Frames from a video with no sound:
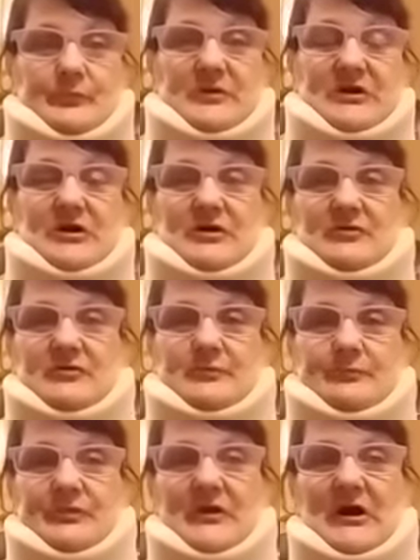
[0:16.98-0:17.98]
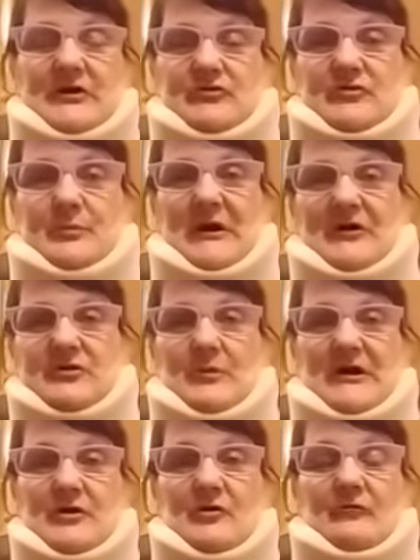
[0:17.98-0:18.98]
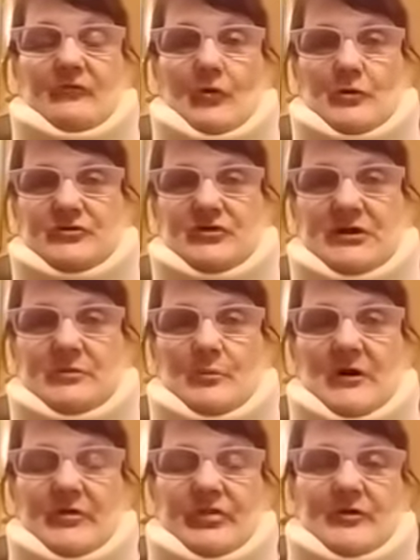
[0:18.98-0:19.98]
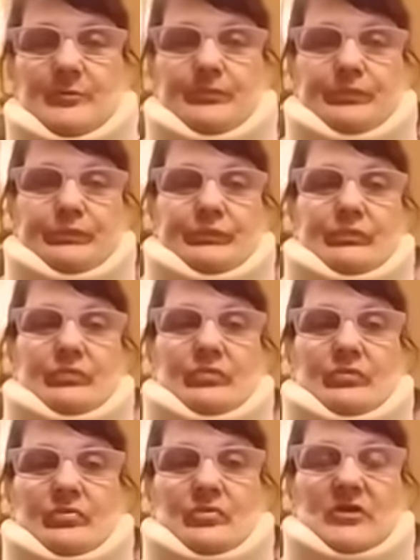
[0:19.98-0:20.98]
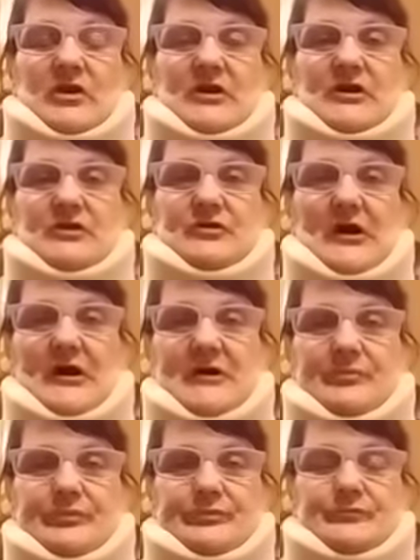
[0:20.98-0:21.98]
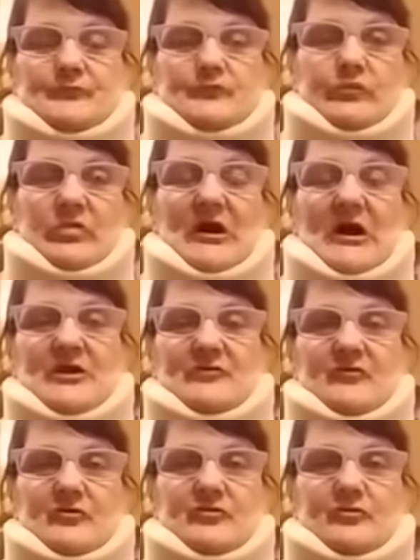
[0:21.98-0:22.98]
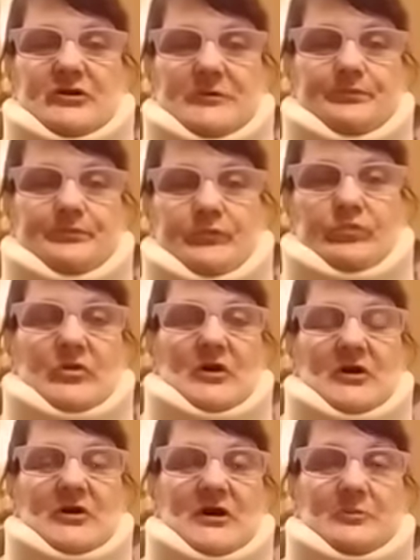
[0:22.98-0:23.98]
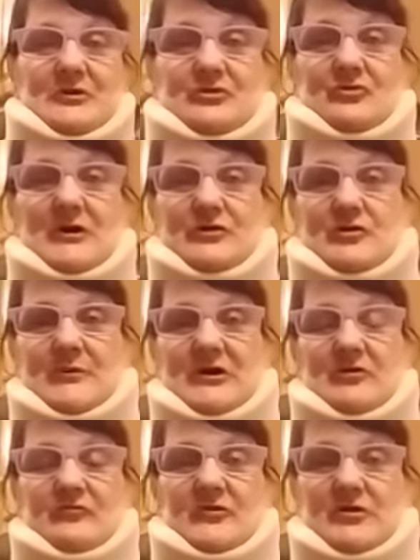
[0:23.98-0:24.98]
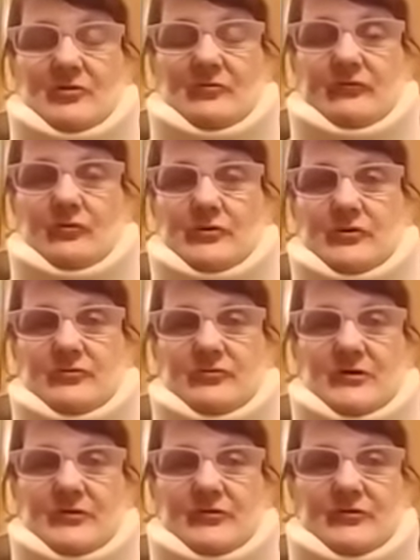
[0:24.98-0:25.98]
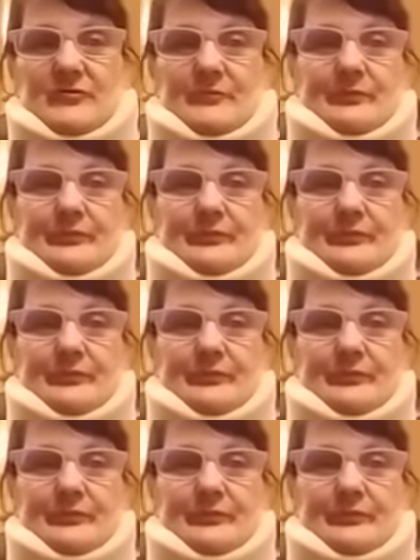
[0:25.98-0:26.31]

because I just passed my 14 month E-Day anniversary and I've been trying to make a video for you since